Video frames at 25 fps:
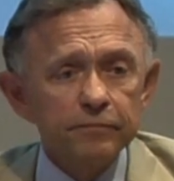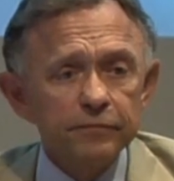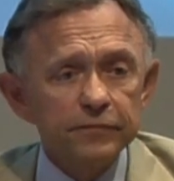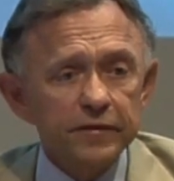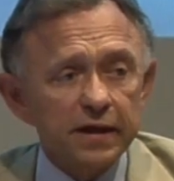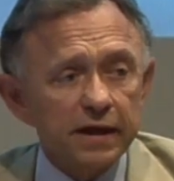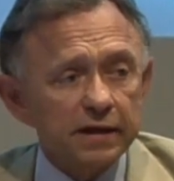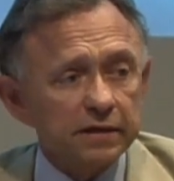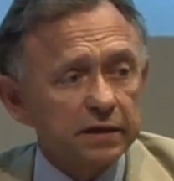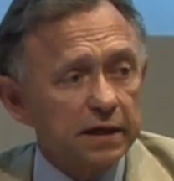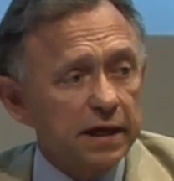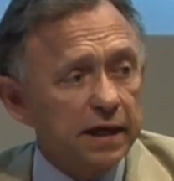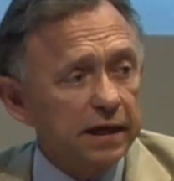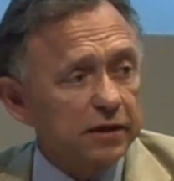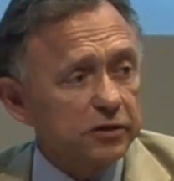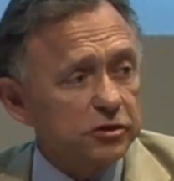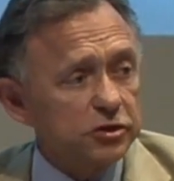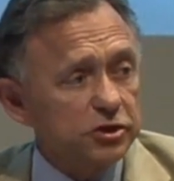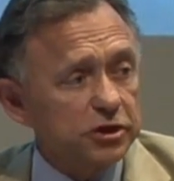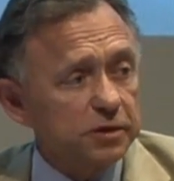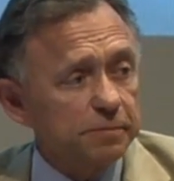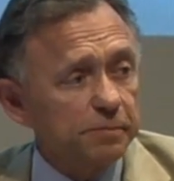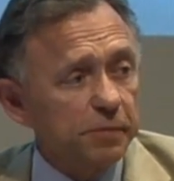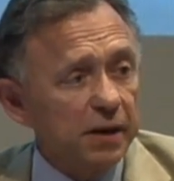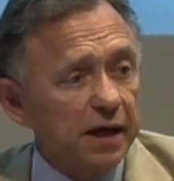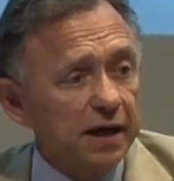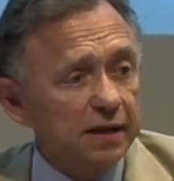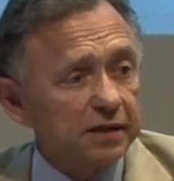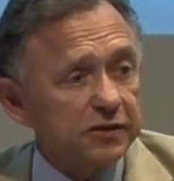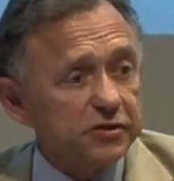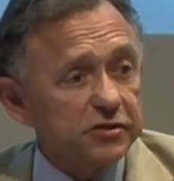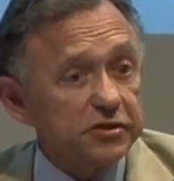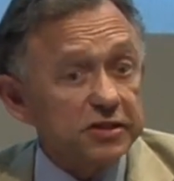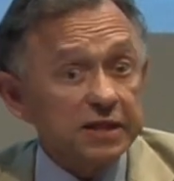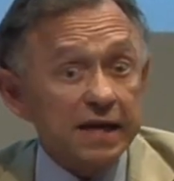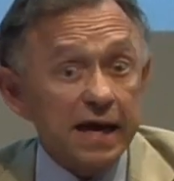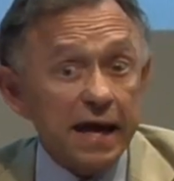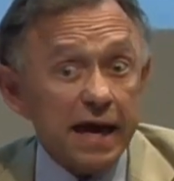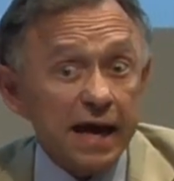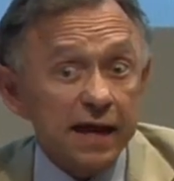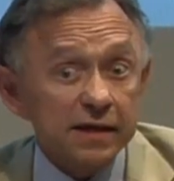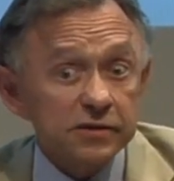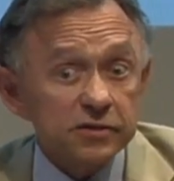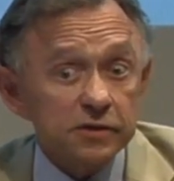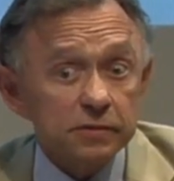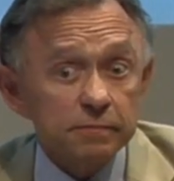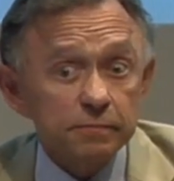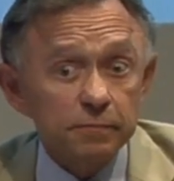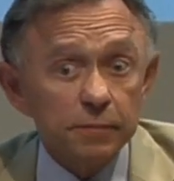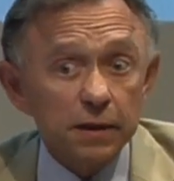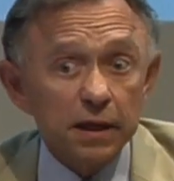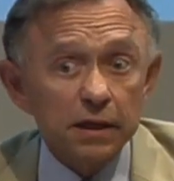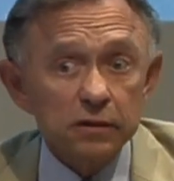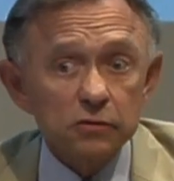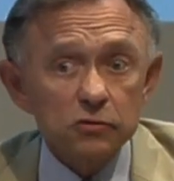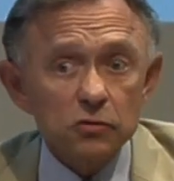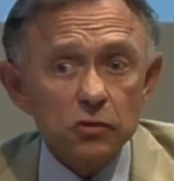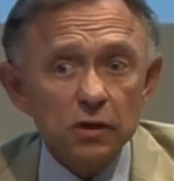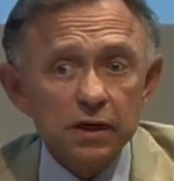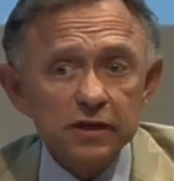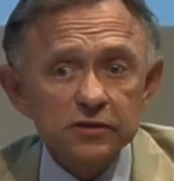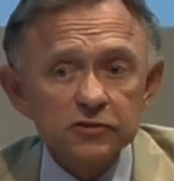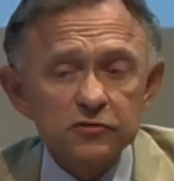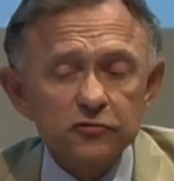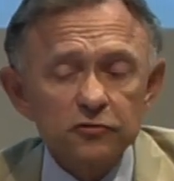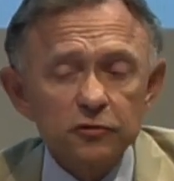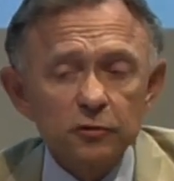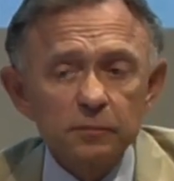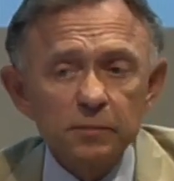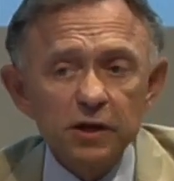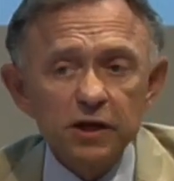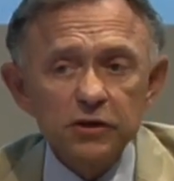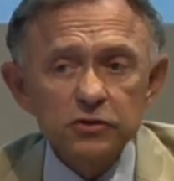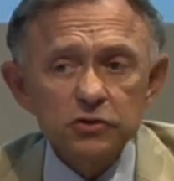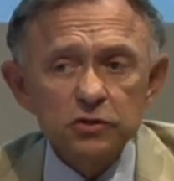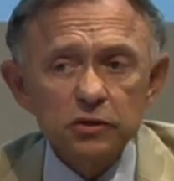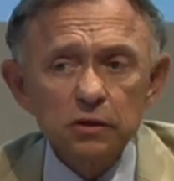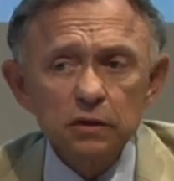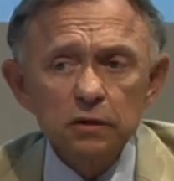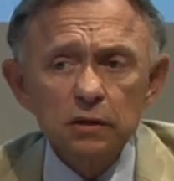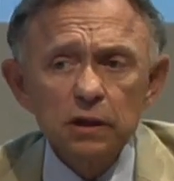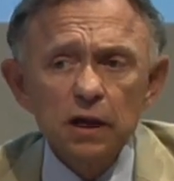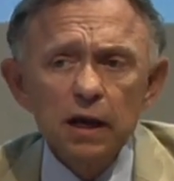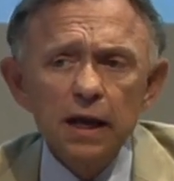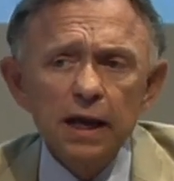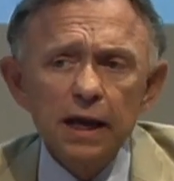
technology policy hasn't been transformational,